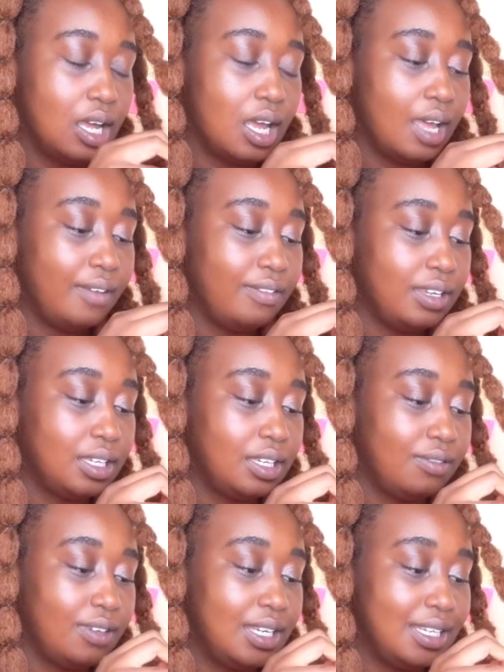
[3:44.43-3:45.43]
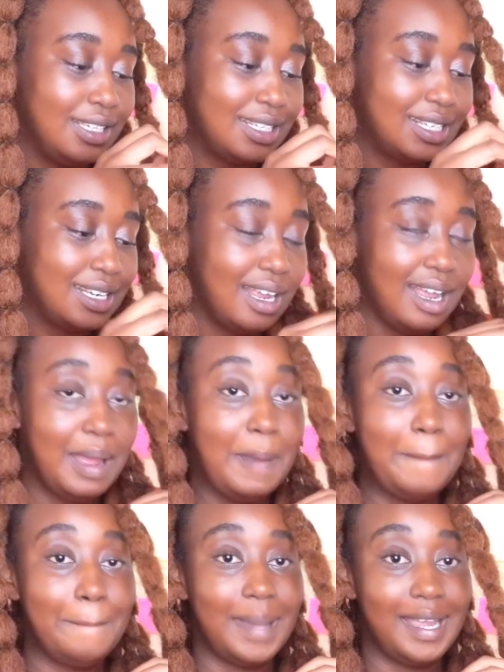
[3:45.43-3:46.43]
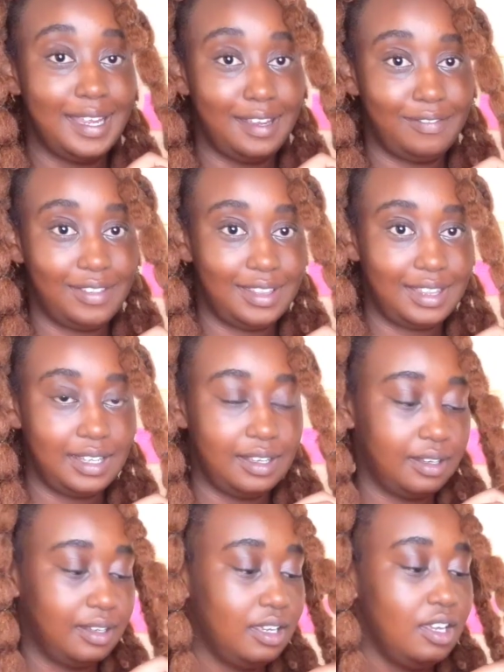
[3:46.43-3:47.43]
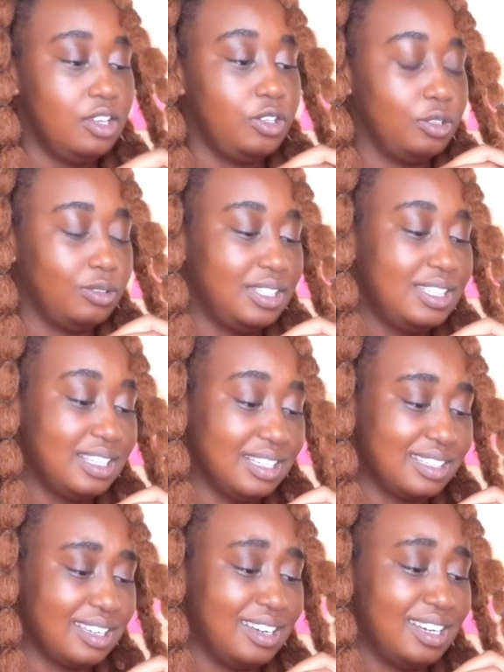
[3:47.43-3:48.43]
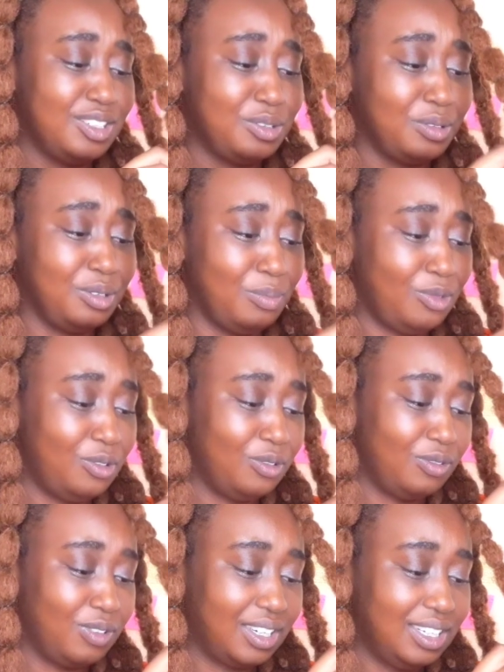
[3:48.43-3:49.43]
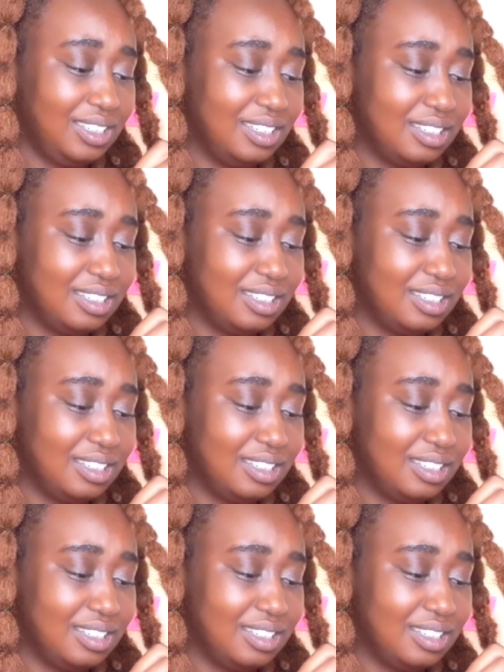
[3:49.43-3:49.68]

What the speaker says: having given it my everything. Yo, these things are hard to remove. I